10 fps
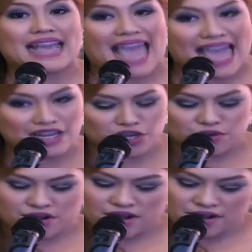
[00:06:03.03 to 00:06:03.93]

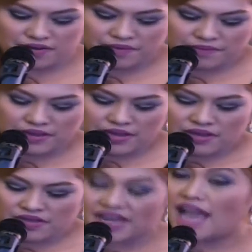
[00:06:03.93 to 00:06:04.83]
candor.
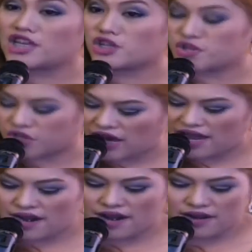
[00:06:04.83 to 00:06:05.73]
That I should
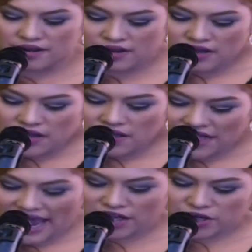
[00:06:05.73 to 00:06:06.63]
share.
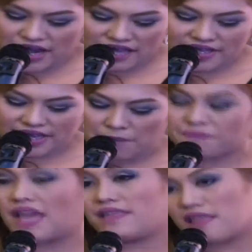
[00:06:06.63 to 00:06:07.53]
That I should
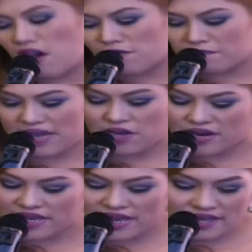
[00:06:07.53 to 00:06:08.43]
accept and love my
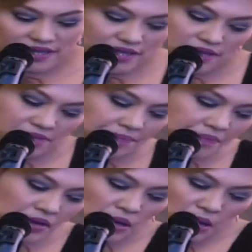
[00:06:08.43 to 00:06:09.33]
critics.
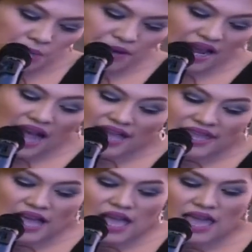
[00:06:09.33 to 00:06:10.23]

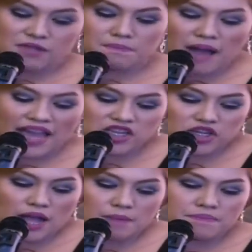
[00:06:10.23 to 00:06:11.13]
Brigada and my
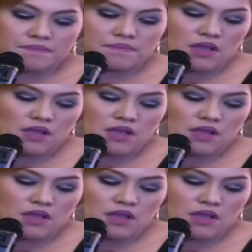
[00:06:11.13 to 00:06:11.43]
job